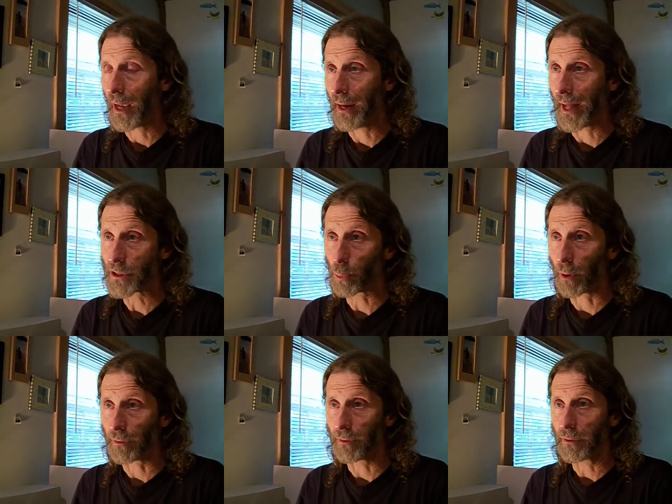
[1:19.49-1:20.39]
And that's
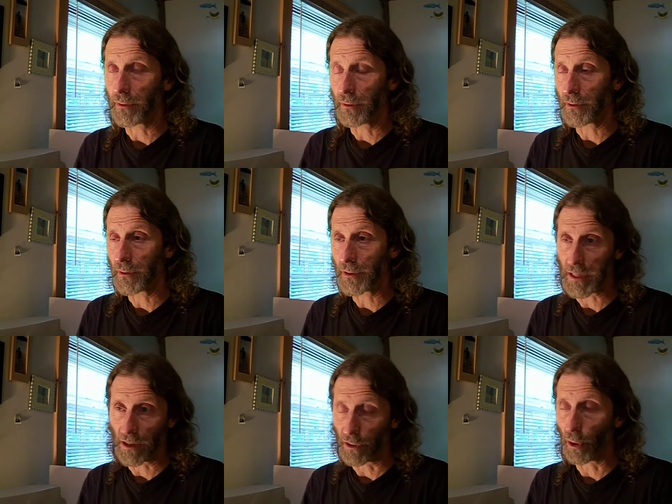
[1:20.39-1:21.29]
what
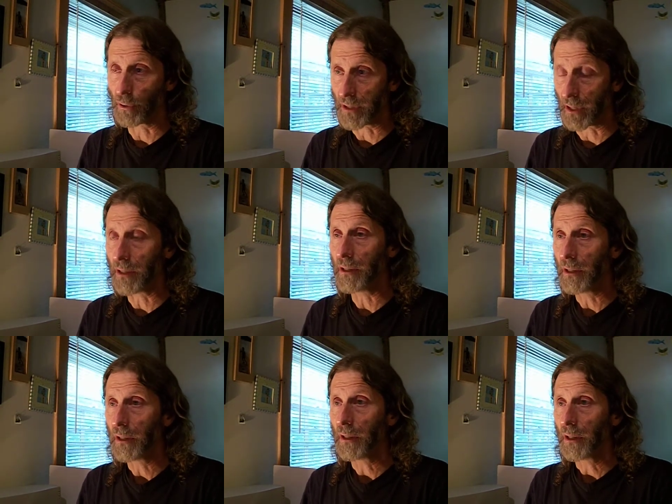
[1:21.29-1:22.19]
Ti and Do did
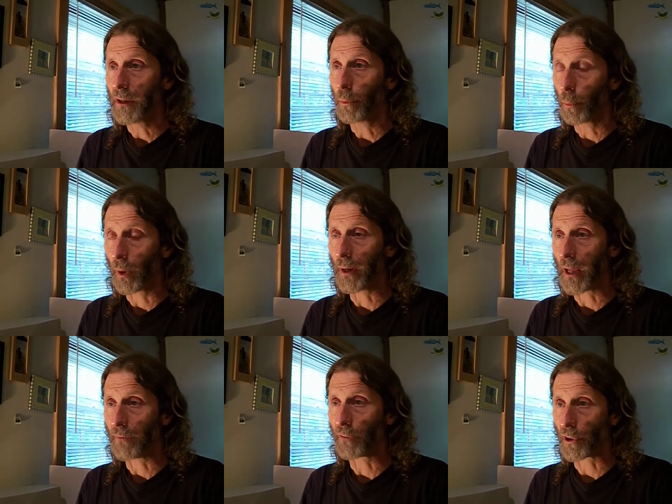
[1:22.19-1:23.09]
when
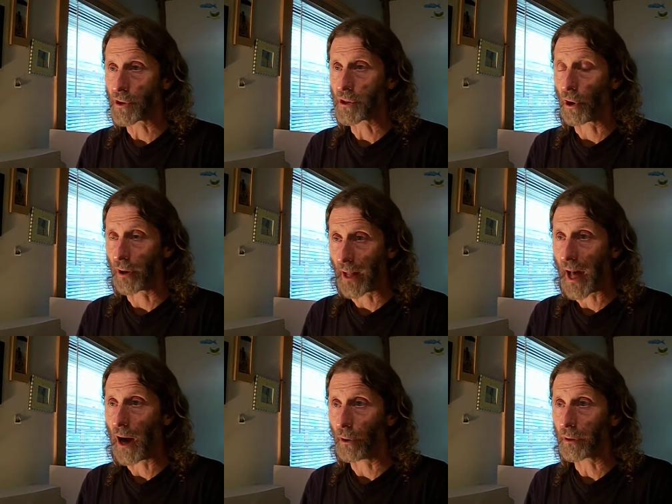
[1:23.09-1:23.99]
they first started
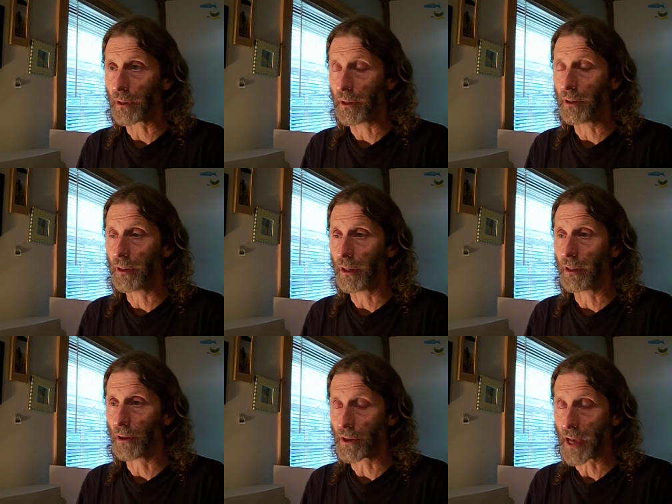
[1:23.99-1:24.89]
out in
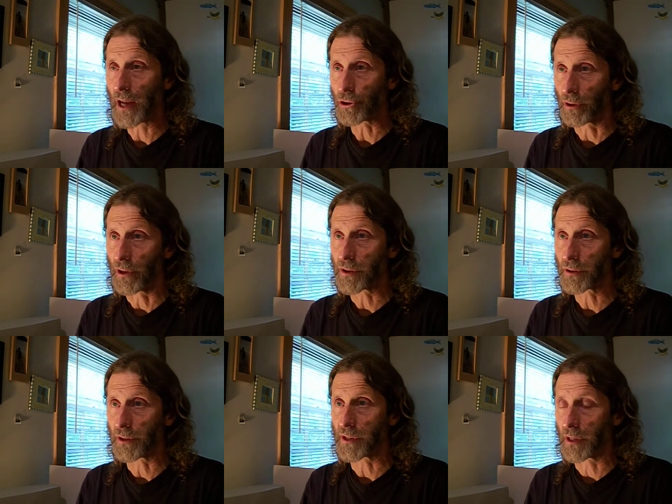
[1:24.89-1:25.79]
uh, Los
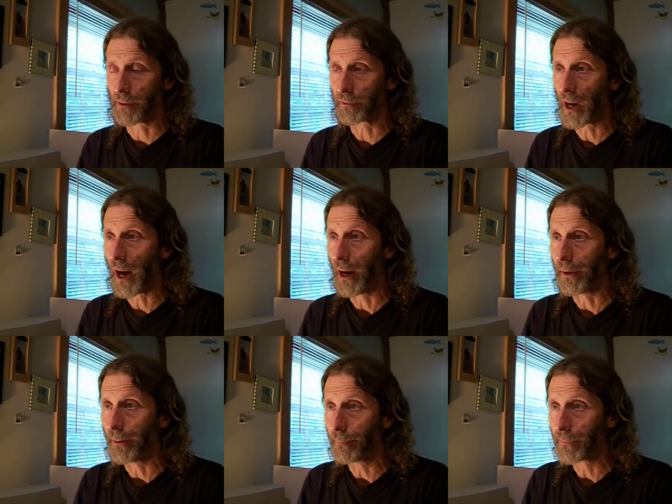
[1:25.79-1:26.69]
Angeles, the city of God,
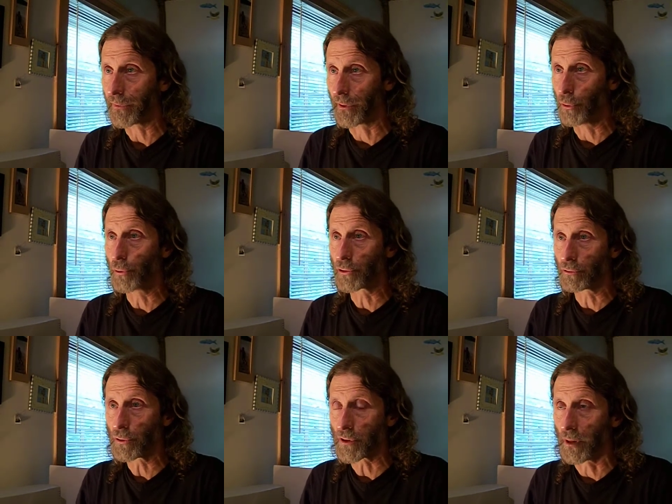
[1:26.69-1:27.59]
the New
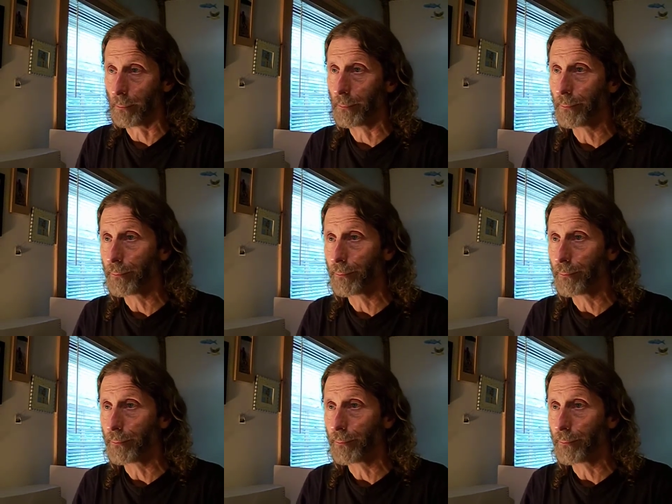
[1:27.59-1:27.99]
Jerusalem